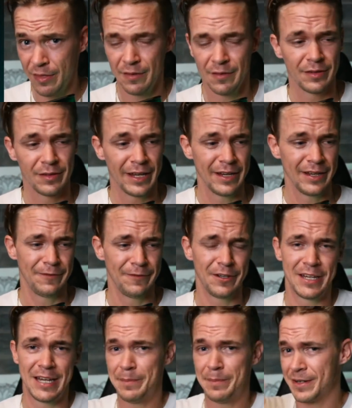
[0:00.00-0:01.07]
Okay, if you
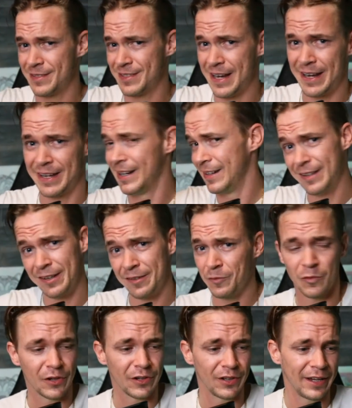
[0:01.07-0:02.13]
keep extending it, it doesn't
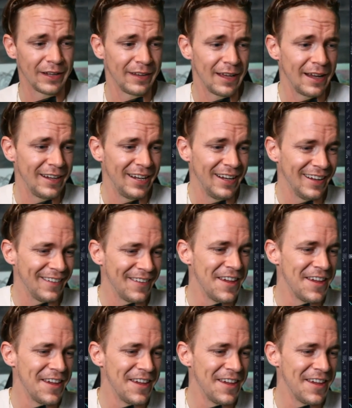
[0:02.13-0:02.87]
work like that.